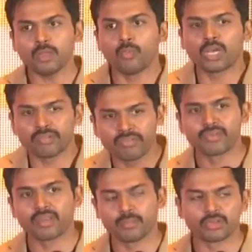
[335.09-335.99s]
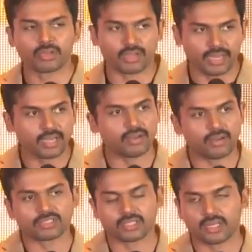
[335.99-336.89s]
whatever we were able to create
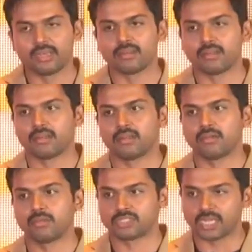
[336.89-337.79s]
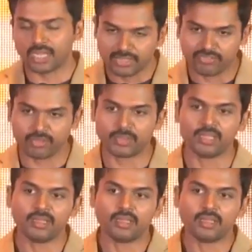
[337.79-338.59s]
on screen was stunning for me.